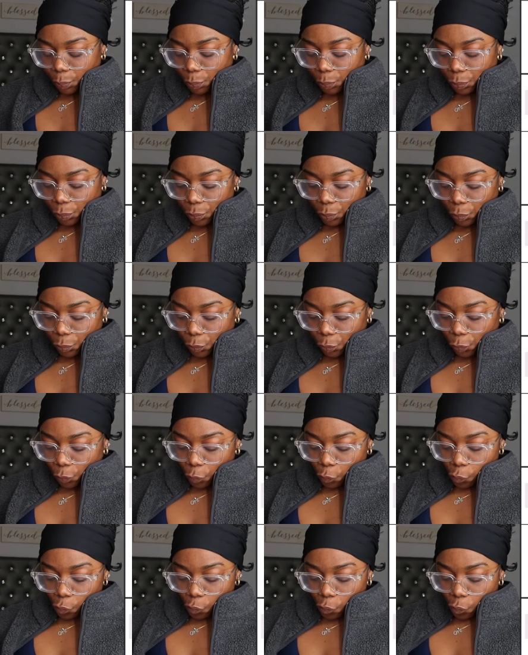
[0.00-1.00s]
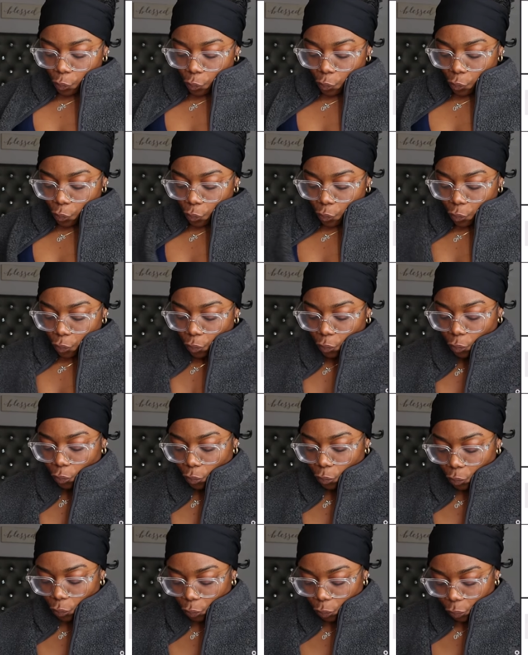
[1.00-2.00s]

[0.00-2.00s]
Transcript: Nothing is said.